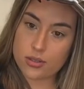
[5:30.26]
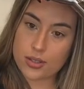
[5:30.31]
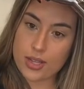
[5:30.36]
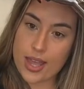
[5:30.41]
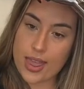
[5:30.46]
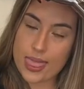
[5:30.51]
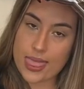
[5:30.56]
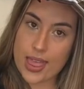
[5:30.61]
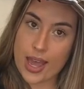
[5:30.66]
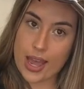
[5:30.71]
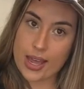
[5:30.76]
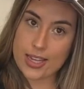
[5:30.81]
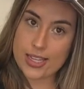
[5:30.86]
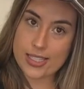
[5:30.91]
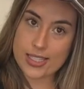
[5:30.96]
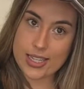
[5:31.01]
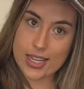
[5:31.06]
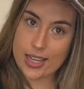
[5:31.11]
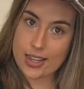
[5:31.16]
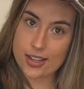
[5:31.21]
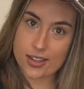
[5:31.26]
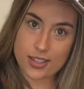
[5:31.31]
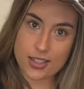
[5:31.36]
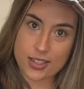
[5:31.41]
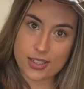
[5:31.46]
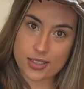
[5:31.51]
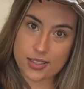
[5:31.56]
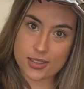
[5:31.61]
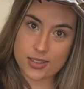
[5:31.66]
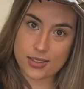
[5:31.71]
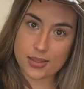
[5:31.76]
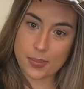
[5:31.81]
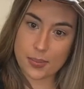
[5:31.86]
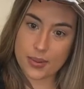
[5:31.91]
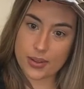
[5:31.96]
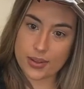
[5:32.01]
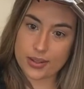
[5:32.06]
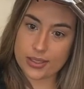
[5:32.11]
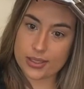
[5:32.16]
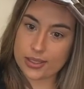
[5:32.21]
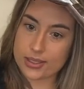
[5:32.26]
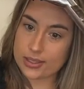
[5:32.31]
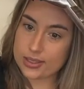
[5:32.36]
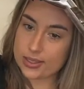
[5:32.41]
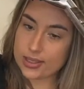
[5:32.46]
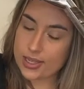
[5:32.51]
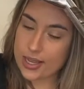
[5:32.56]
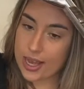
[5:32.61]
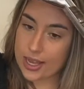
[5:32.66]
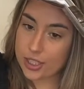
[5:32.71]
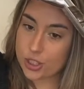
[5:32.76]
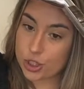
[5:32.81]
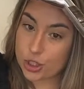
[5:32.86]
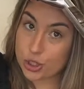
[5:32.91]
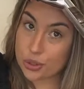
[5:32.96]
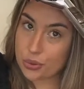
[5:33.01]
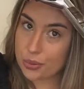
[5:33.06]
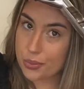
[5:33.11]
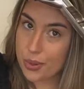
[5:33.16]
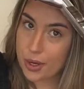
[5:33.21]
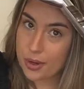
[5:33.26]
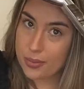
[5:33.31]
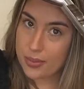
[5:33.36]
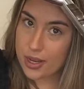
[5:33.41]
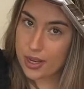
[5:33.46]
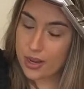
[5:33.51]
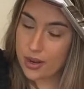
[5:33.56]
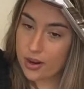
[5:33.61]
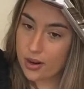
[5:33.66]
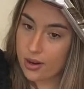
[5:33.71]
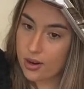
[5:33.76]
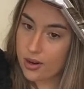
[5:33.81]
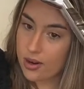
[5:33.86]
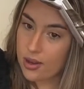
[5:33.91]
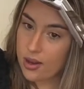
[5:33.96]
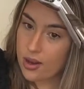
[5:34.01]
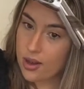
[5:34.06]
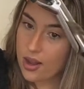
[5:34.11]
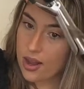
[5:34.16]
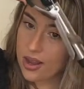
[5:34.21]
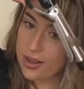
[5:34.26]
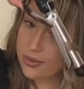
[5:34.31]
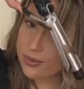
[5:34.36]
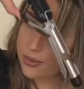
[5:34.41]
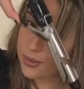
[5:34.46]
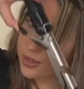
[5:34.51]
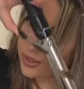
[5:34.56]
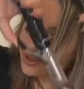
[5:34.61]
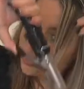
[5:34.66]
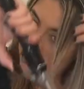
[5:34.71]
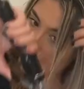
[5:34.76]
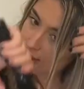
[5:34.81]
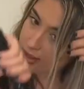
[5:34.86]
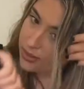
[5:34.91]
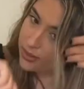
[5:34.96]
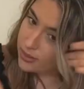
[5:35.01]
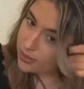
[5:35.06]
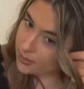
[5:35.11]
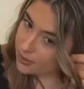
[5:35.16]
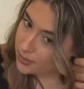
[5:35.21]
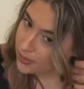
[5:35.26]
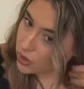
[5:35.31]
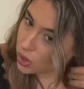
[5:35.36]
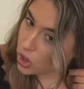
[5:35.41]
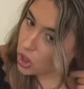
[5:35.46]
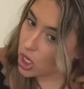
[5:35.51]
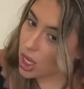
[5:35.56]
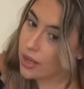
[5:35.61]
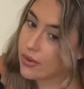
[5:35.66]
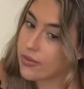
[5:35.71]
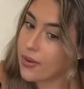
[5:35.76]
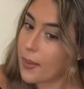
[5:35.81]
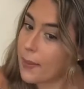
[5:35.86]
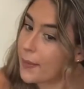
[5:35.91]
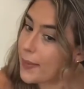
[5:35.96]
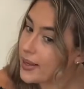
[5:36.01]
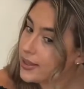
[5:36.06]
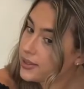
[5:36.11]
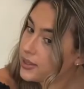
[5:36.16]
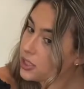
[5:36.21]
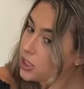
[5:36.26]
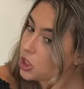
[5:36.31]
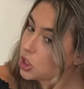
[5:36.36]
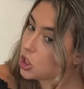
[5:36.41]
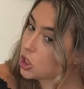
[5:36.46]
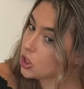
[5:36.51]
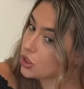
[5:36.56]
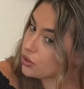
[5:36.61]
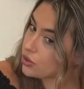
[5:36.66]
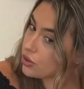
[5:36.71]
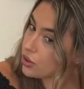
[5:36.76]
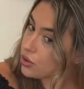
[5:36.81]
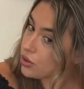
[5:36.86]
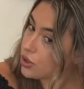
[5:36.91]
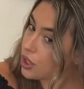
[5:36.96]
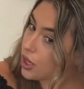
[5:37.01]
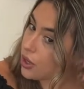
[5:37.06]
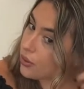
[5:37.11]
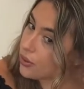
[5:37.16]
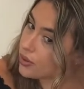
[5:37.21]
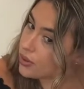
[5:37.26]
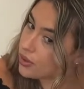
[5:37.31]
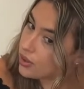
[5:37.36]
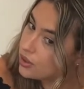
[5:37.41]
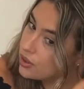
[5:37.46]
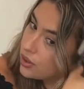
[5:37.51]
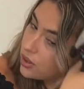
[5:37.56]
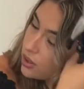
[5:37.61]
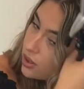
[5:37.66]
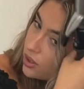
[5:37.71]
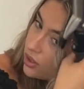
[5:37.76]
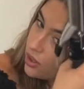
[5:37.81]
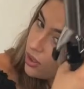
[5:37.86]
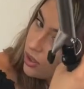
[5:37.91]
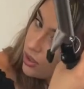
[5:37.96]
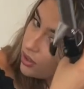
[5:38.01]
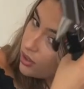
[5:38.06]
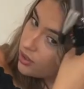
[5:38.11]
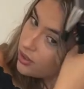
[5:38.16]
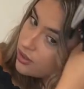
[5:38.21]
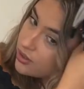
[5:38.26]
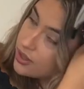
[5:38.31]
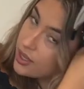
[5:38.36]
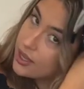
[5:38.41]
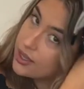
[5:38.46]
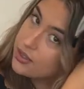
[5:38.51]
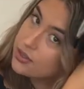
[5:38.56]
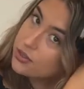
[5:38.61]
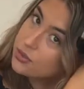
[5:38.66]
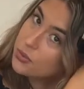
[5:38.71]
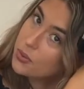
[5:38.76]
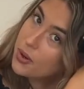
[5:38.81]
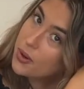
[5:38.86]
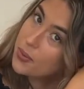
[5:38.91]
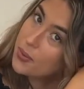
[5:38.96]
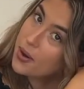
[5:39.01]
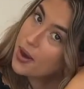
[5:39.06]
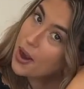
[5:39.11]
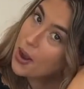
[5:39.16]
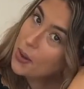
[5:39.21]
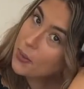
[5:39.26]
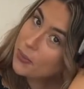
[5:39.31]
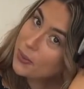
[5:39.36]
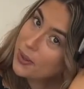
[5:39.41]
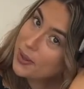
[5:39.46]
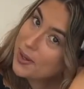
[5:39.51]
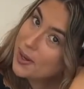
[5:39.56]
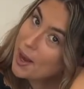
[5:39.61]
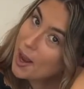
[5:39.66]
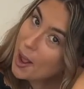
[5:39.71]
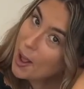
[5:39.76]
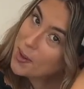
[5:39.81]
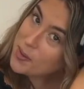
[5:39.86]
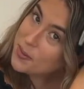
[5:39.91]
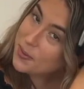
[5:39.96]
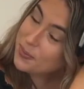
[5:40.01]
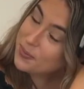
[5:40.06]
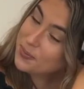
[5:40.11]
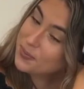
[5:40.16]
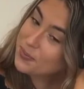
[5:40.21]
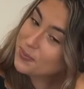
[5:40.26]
And that is it. Simple and easy. I don't part my hair. I really just like the look of messy curls. So that is where we're at right now.